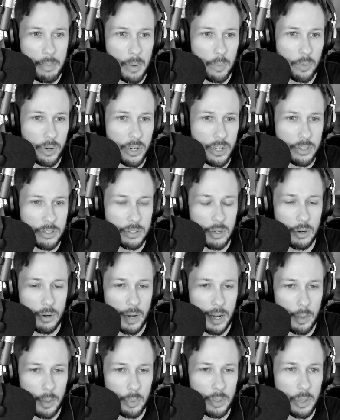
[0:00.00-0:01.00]
memory. So
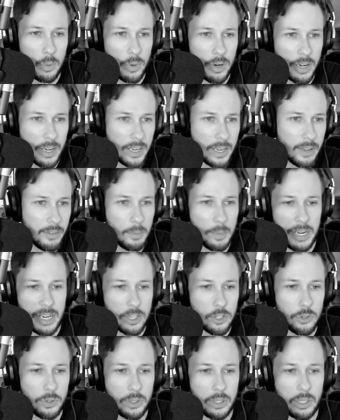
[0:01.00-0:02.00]
I really wanted to give them an
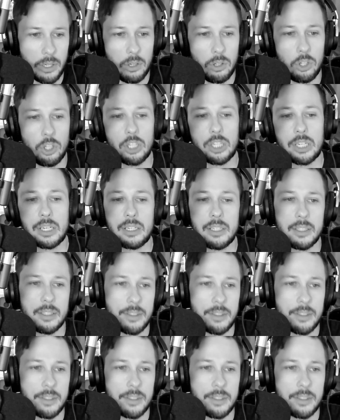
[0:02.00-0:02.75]
extra little look